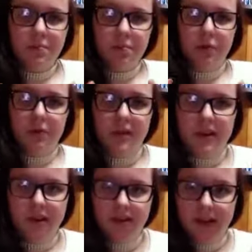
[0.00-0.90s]
boobs
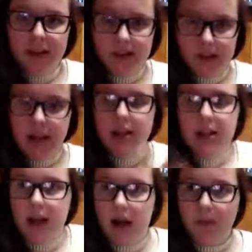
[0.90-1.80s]
in your face Nikki
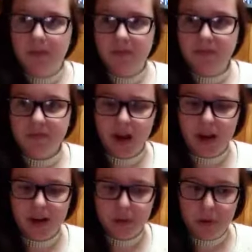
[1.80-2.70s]
now.
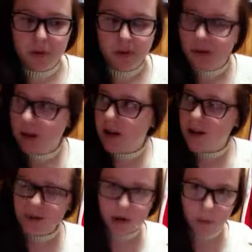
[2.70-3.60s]
is probably just like,
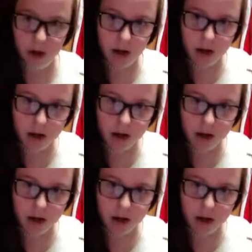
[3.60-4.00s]
say what?